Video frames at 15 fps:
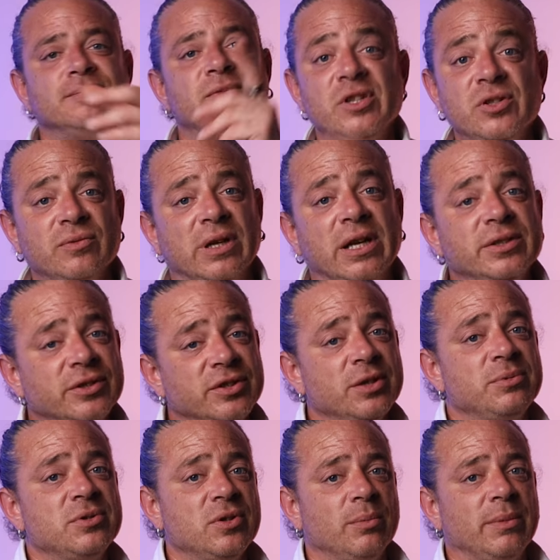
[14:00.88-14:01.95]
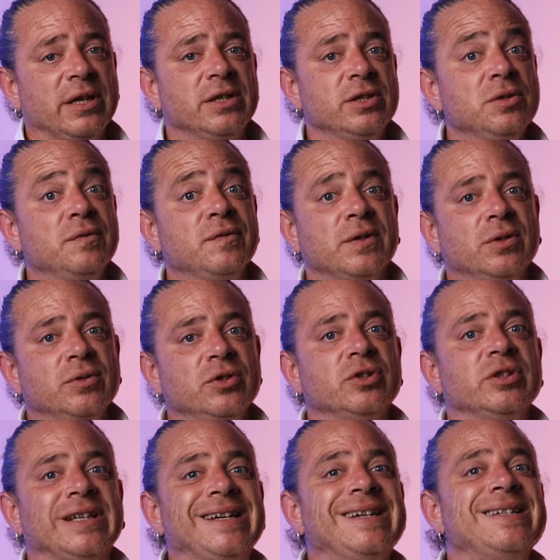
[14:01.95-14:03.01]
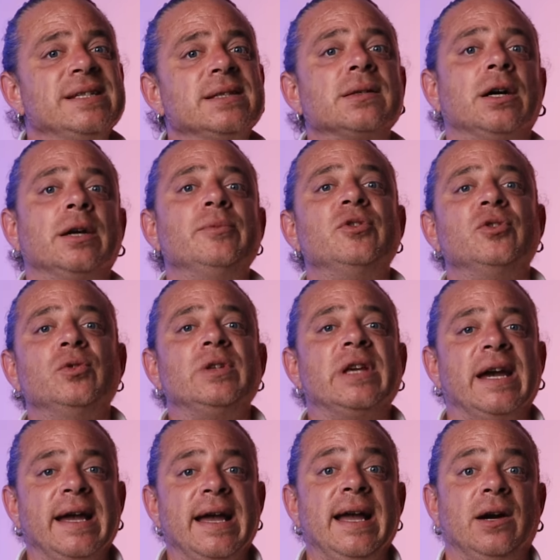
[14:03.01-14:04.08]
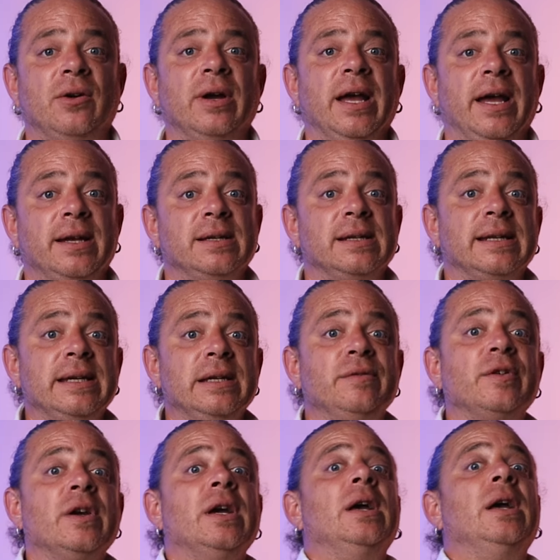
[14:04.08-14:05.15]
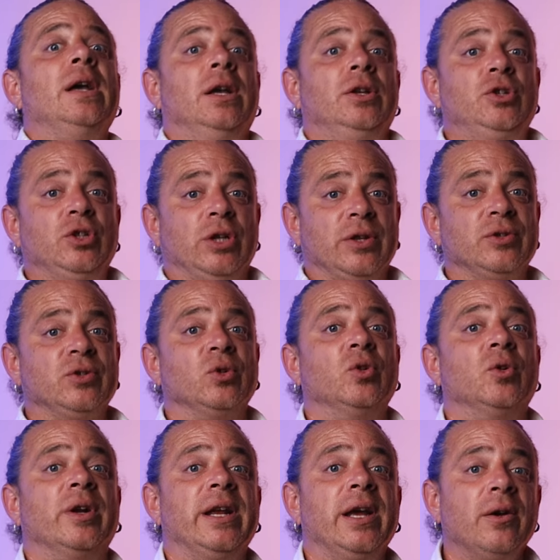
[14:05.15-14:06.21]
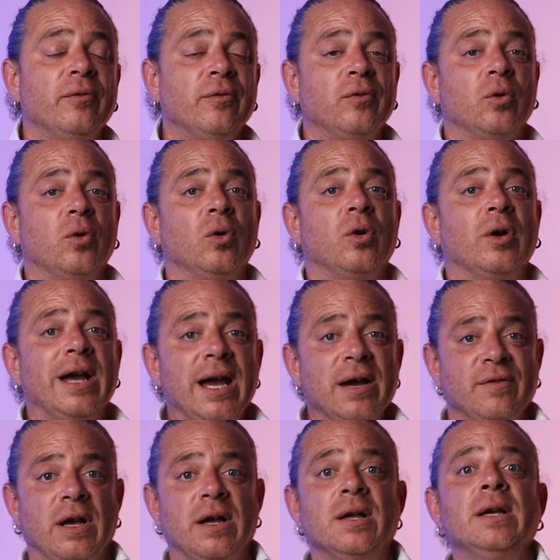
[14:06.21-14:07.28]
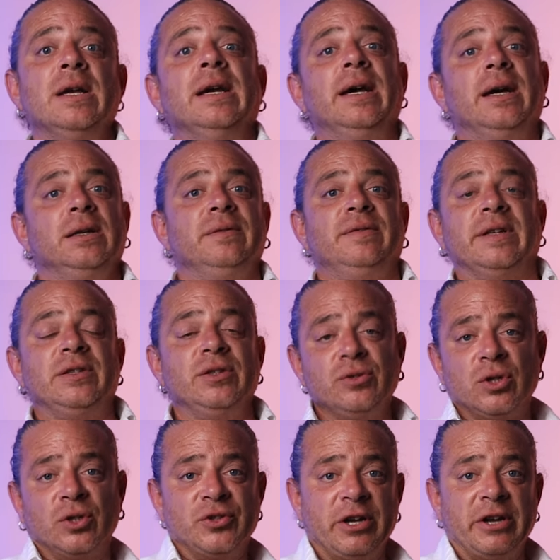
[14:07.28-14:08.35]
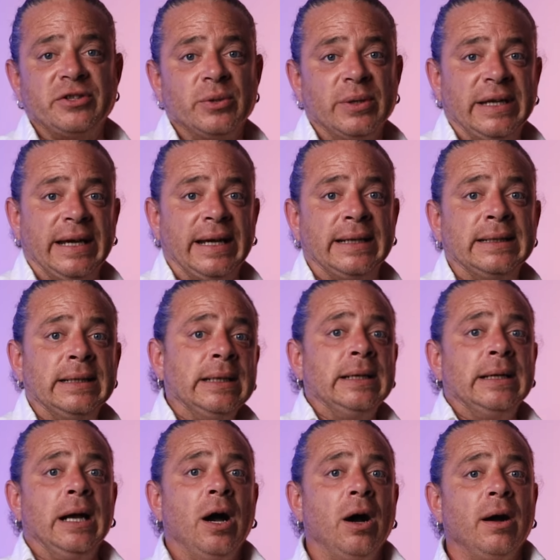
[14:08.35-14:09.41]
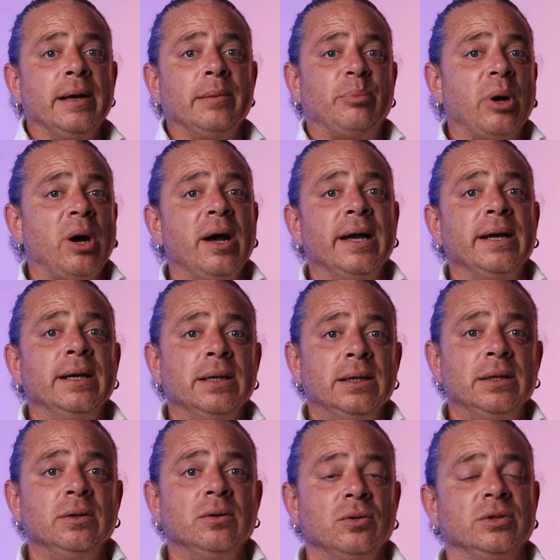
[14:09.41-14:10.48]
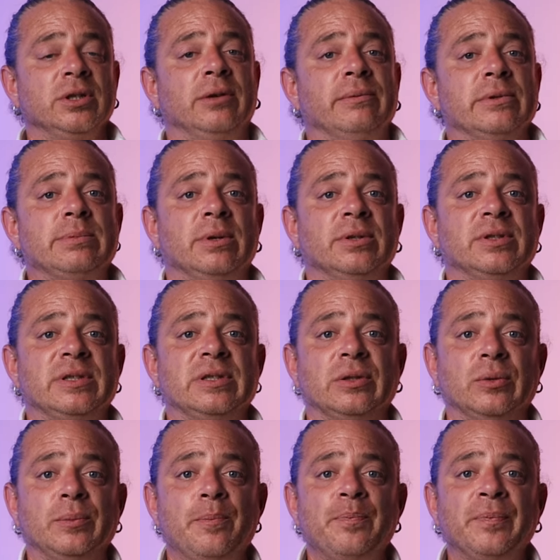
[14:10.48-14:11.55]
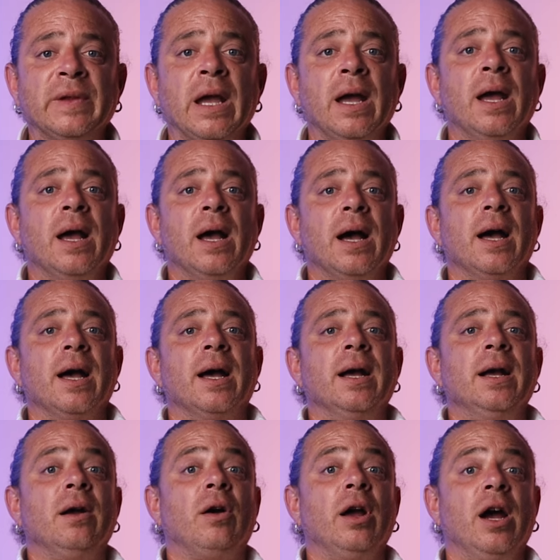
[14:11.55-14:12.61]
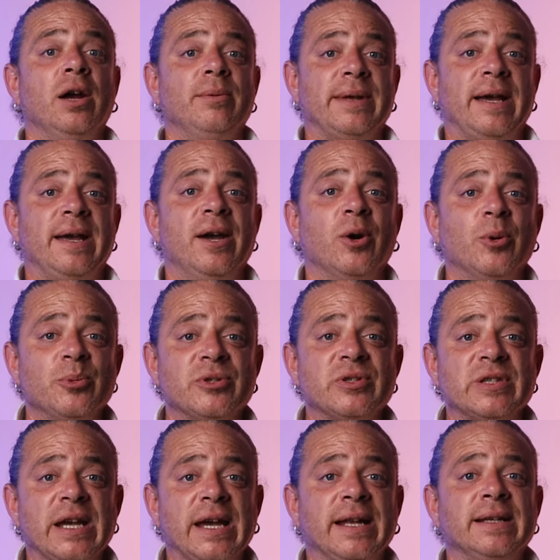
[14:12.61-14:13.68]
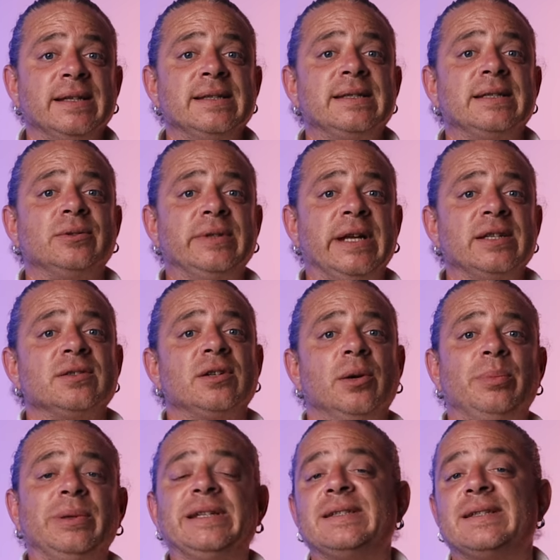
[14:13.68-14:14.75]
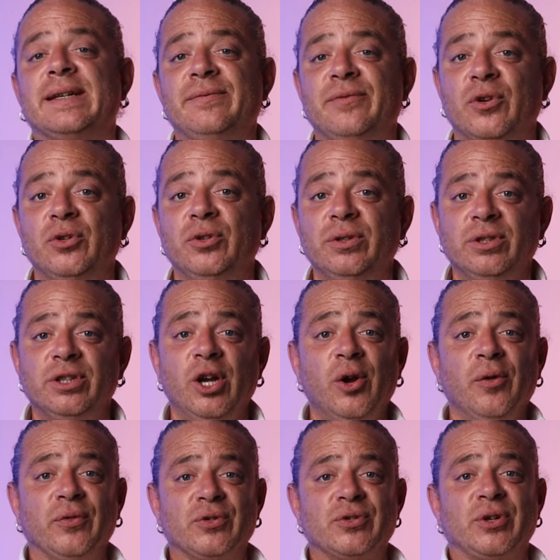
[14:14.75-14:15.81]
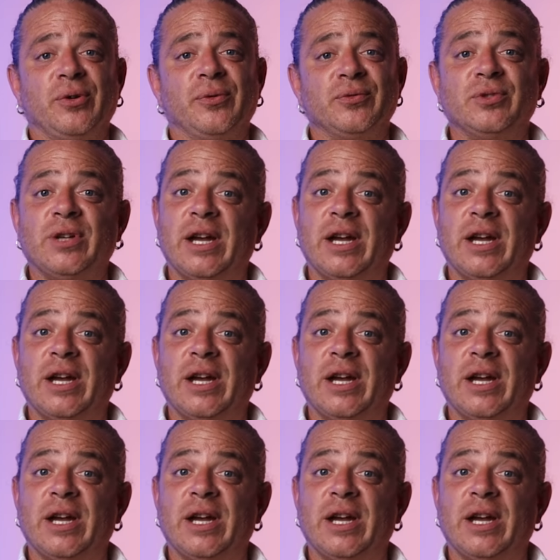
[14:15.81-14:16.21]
This relationship is not making you feel good. It is time to get out and leave and shut the door on it forever. And if they do contact you again, hi, bye or don't respond at all. Uh, I hope that helps, and until next time, please take very good care of yourselves.